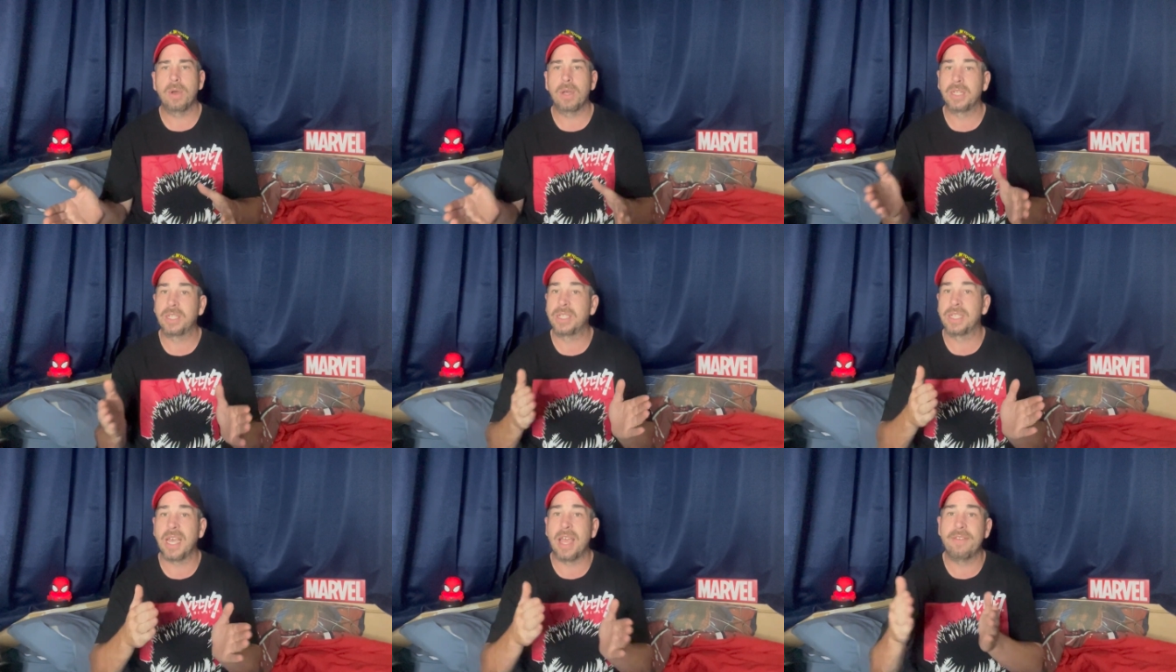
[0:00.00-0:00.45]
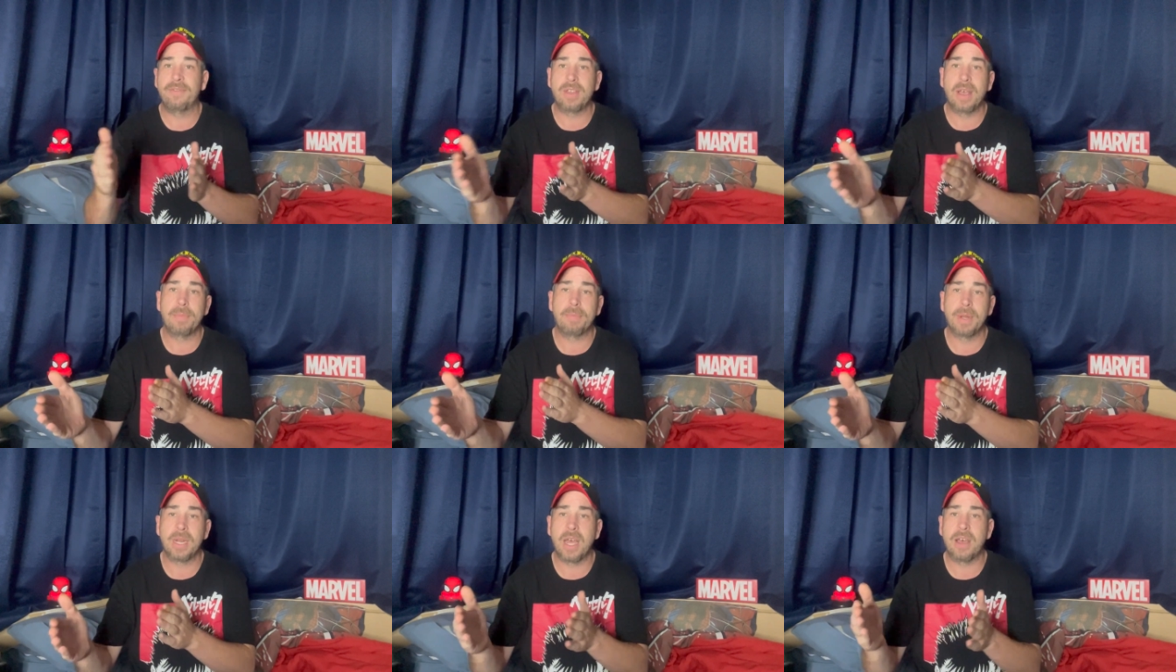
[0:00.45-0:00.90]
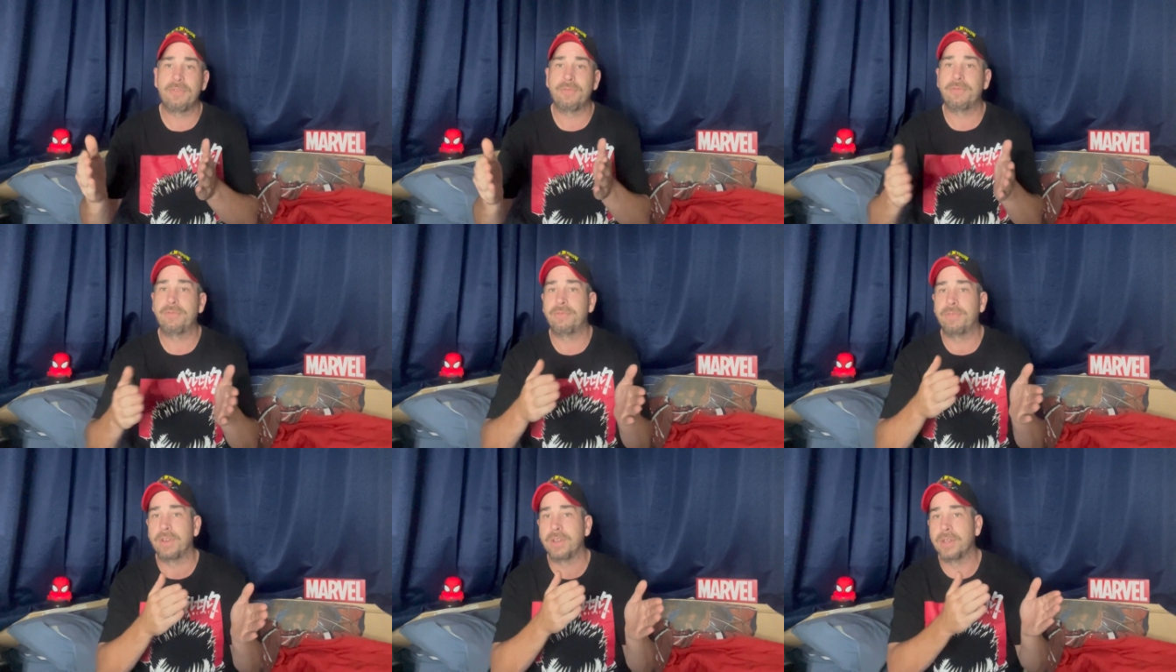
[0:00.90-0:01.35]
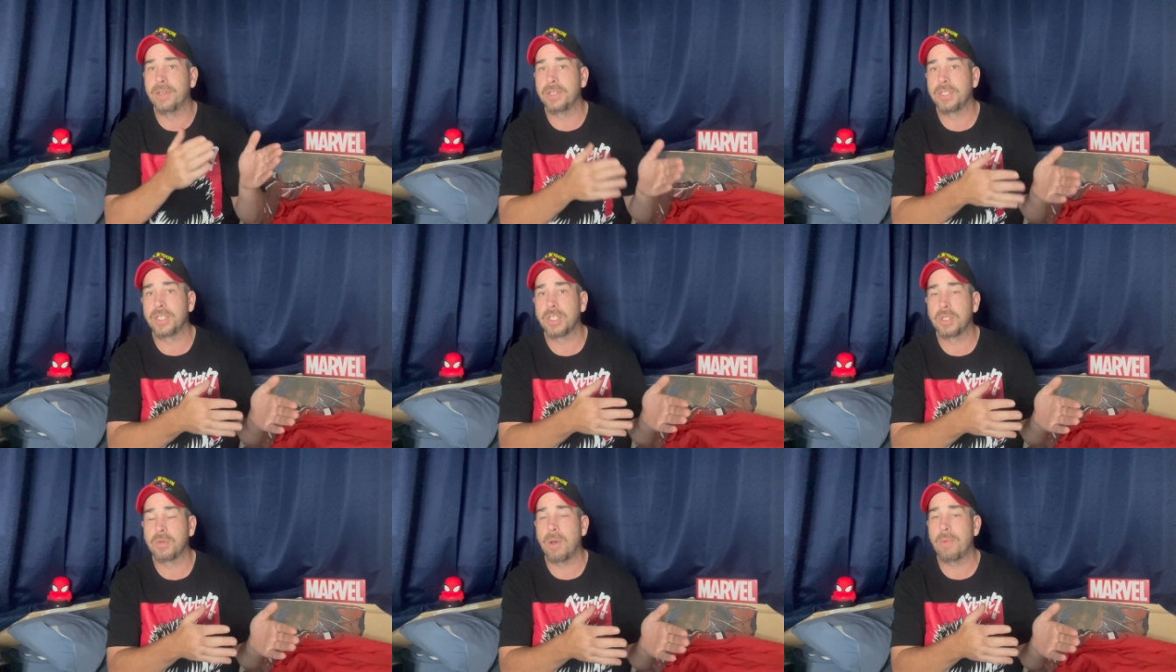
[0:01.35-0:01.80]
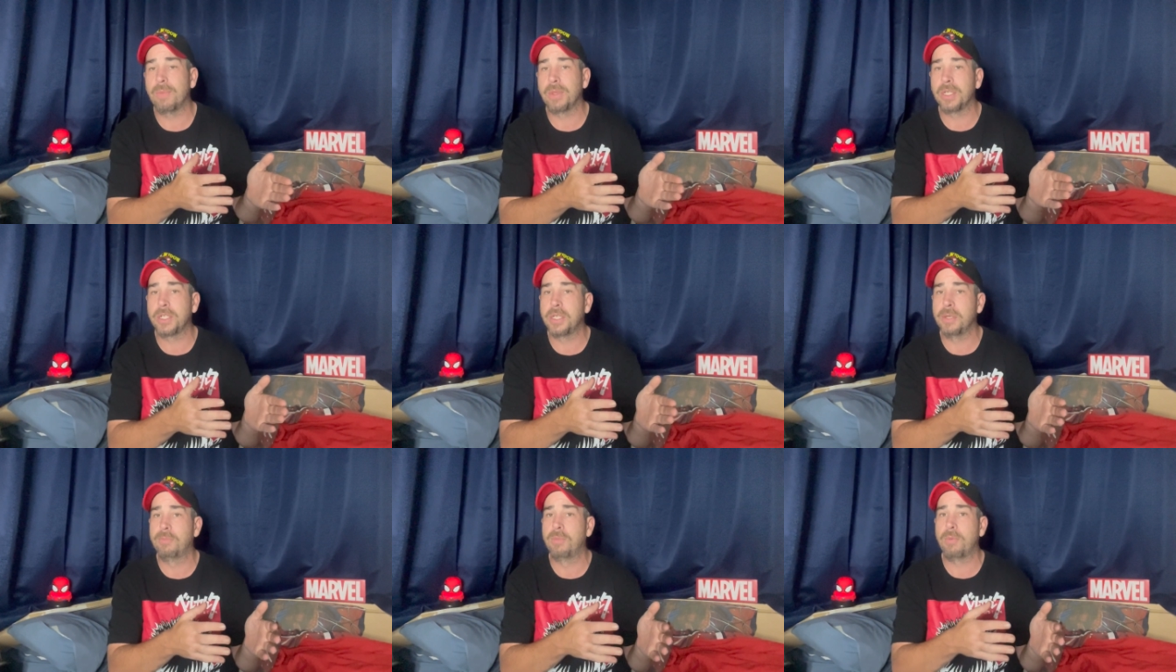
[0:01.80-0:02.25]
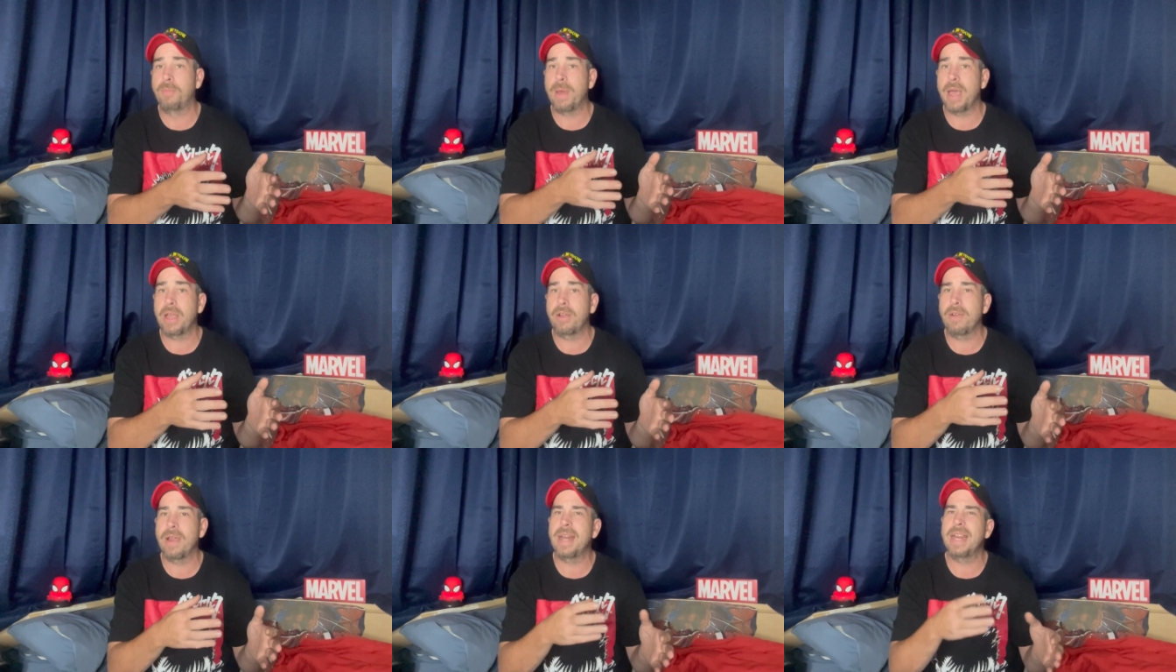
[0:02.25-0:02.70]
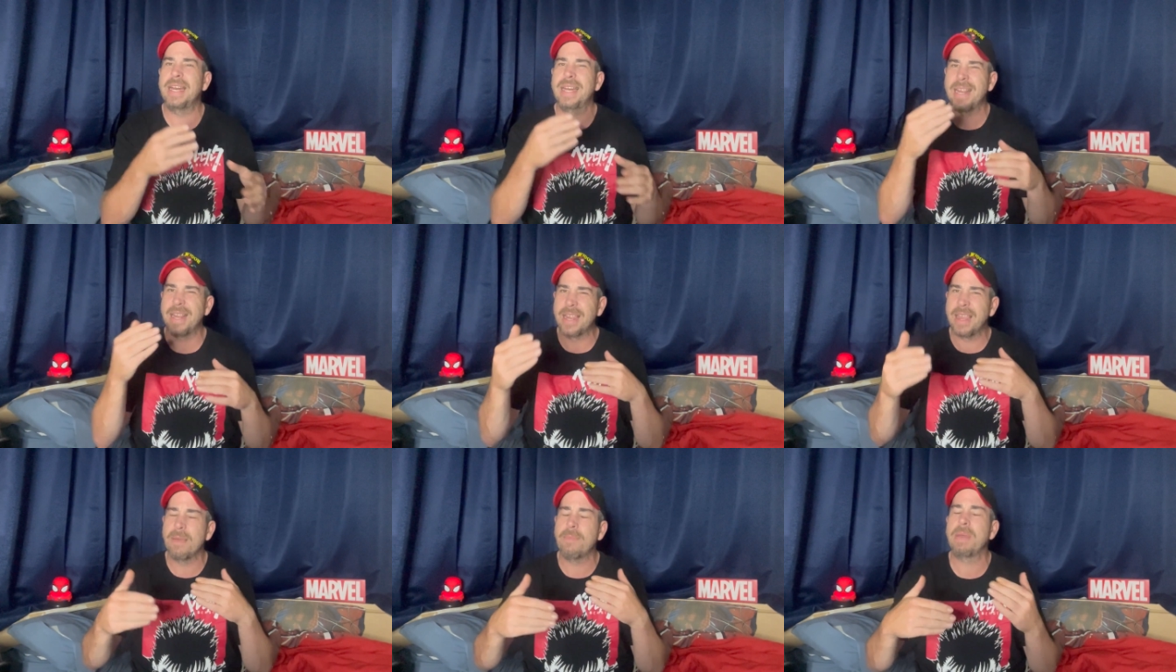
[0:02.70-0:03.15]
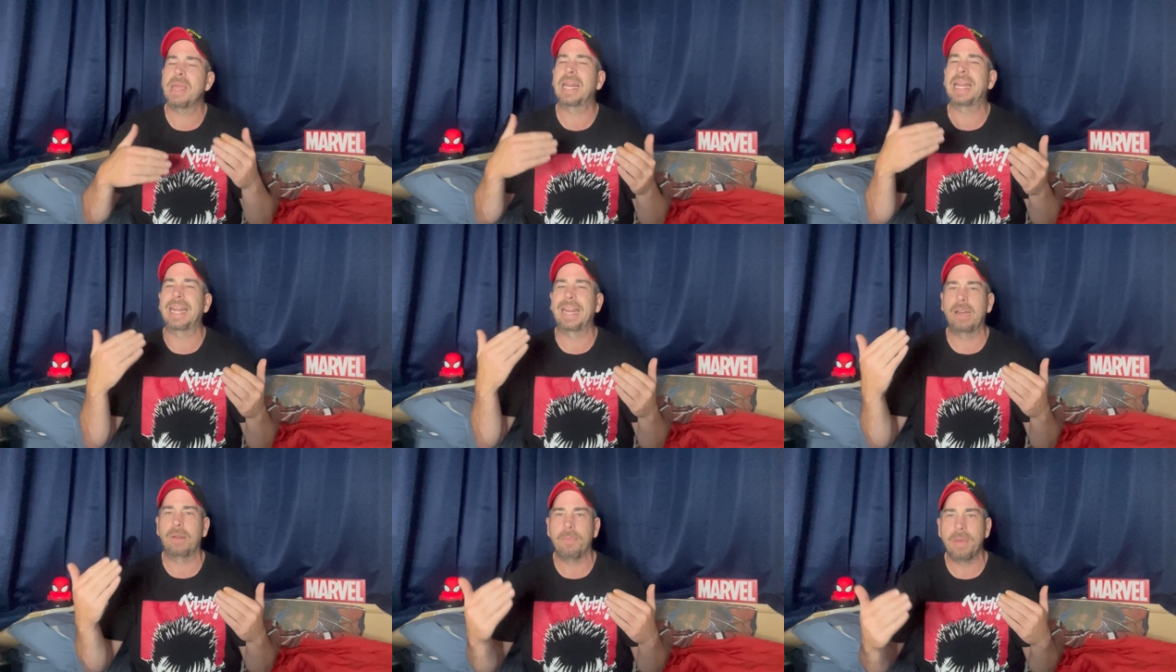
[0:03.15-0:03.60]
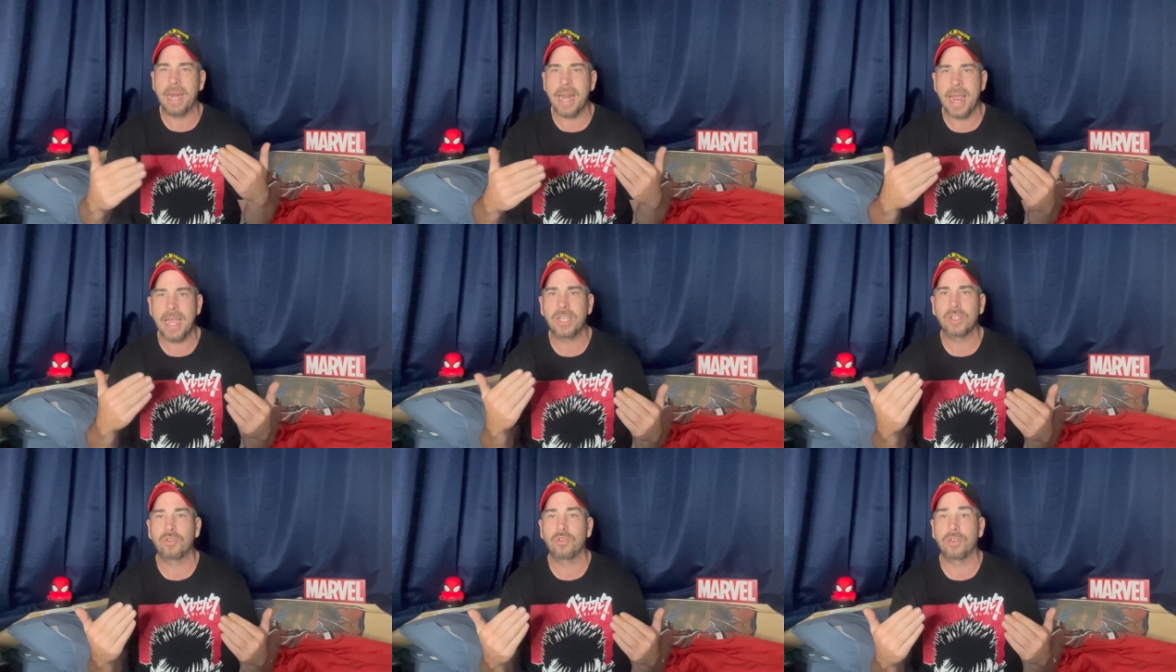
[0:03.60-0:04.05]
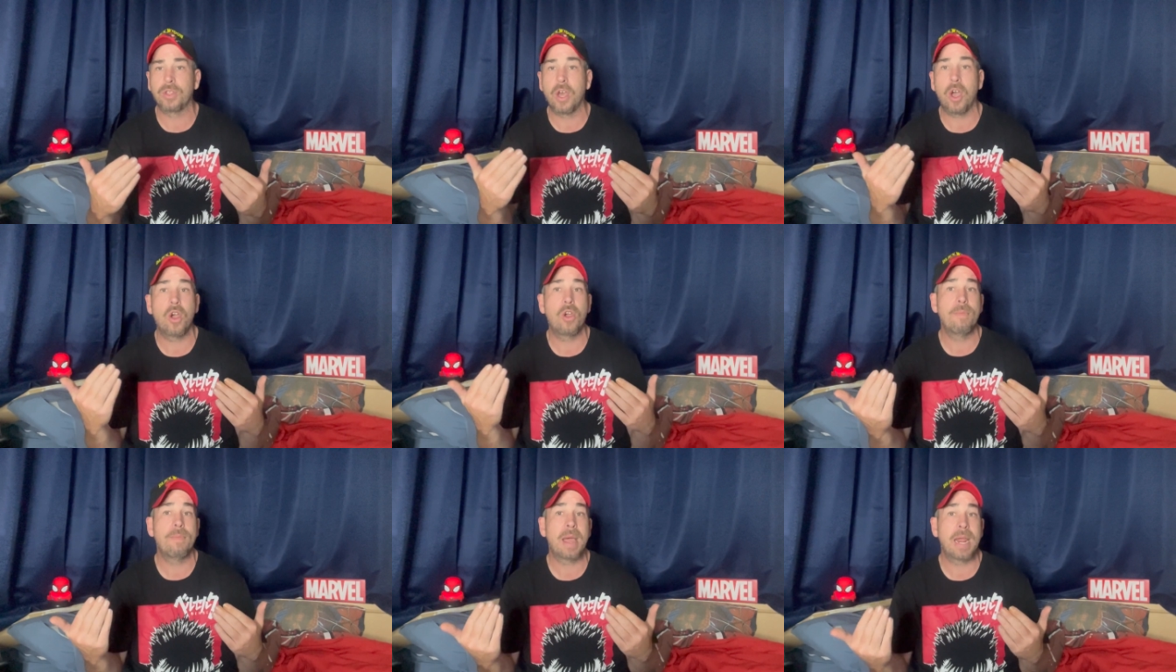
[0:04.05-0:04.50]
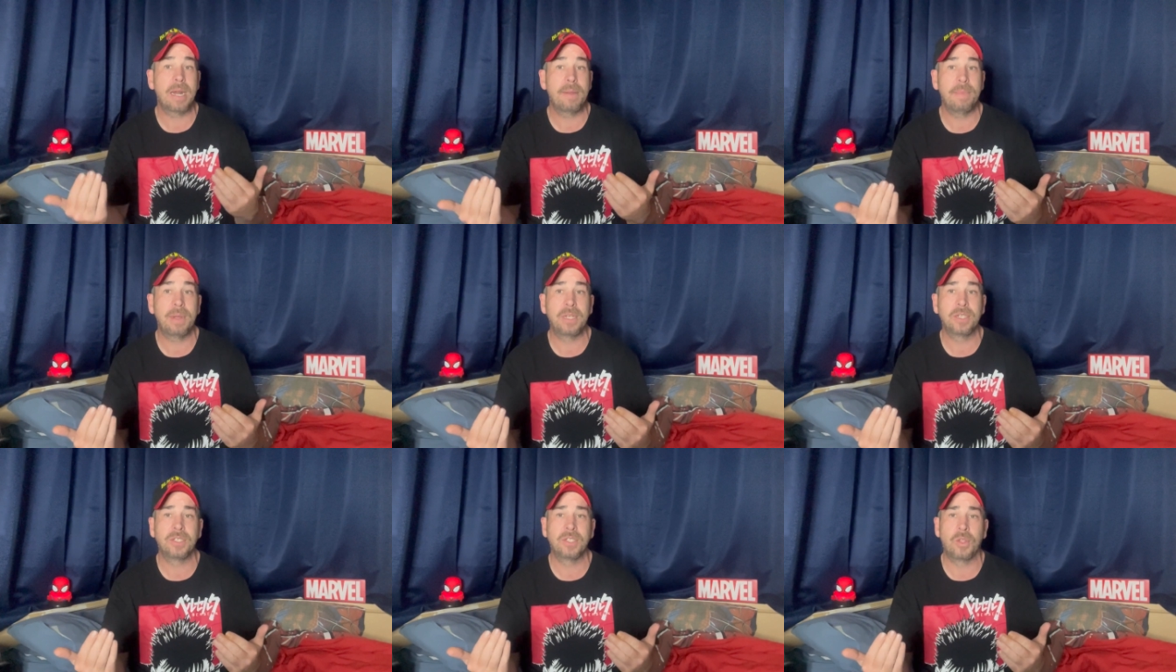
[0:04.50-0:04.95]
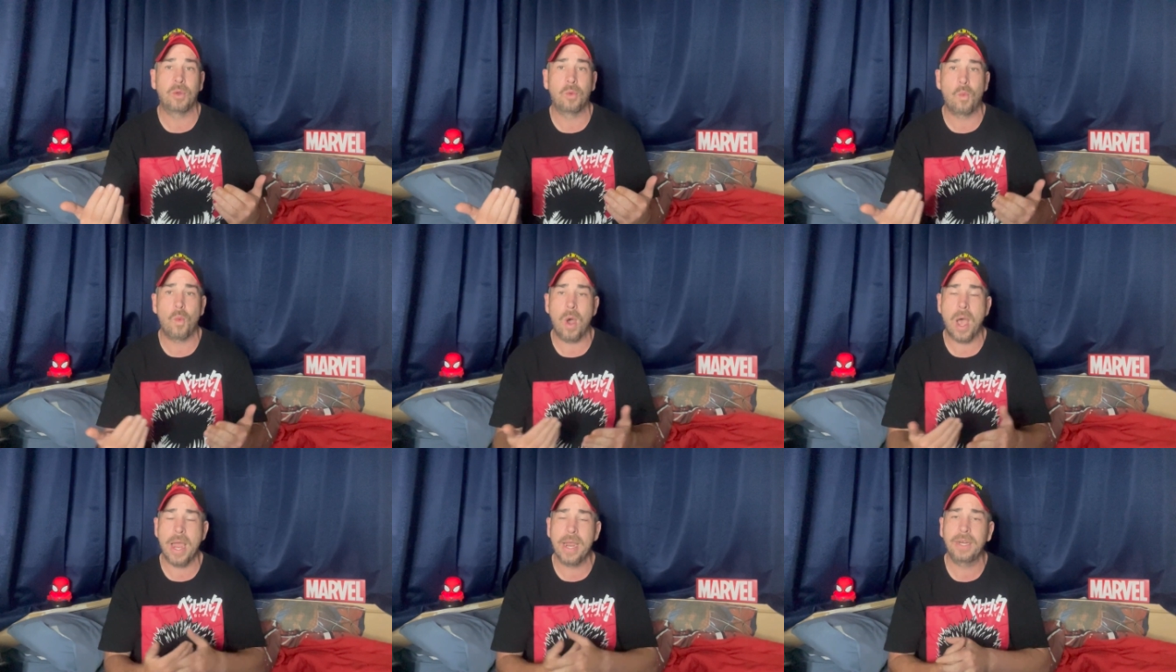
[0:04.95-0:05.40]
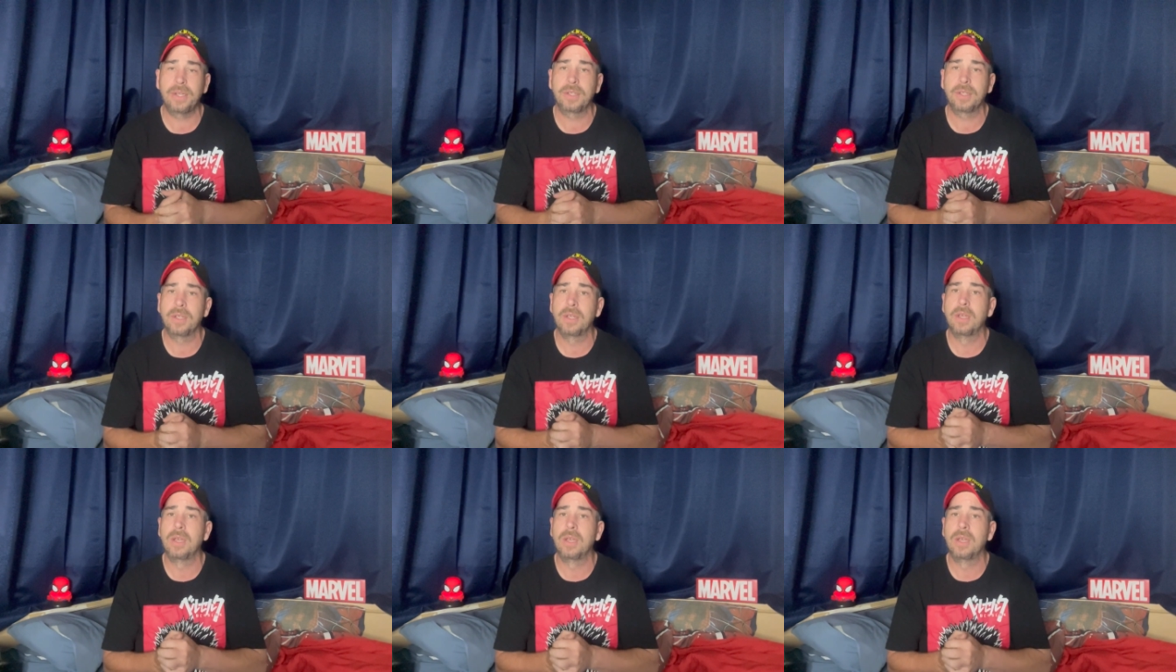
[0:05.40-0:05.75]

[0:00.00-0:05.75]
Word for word: I'd saved up enough for just the one with the simple background. He did give me a little bit extra though, mainly because of the weight.